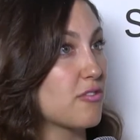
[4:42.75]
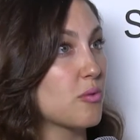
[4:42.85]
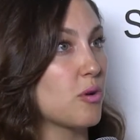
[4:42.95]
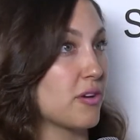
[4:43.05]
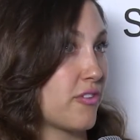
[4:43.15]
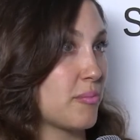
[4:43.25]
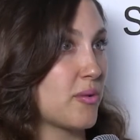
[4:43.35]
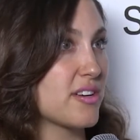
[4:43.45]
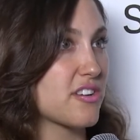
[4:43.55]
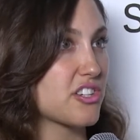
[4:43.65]
from what, from
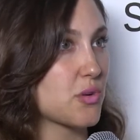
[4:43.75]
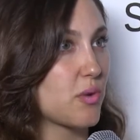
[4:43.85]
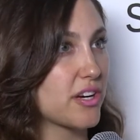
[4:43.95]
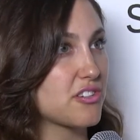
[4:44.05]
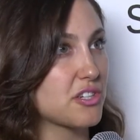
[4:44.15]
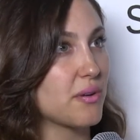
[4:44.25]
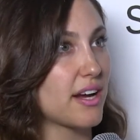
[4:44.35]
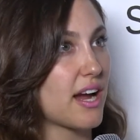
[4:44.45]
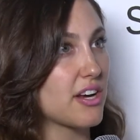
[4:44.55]
your research and what you're doing?